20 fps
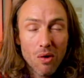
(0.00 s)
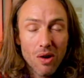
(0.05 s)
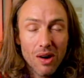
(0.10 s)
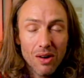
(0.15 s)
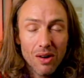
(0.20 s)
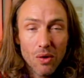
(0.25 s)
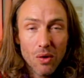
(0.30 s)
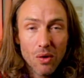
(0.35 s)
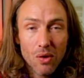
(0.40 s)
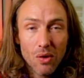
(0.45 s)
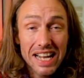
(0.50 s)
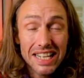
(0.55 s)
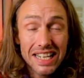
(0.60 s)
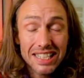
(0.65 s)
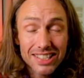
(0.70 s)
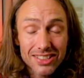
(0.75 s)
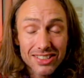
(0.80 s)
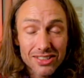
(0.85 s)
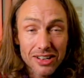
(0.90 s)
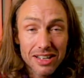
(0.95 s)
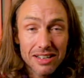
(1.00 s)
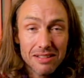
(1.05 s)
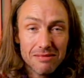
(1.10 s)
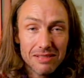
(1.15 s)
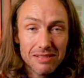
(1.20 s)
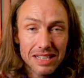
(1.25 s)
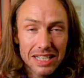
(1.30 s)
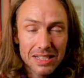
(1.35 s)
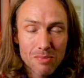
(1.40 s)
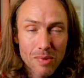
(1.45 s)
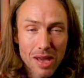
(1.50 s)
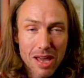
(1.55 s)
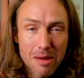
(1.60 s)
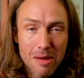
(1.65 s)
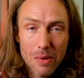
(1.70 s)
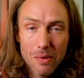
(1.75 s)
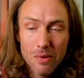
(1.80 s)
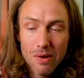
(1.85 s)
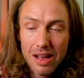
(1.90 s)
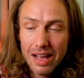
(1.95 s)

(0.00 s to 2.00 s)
or history with these people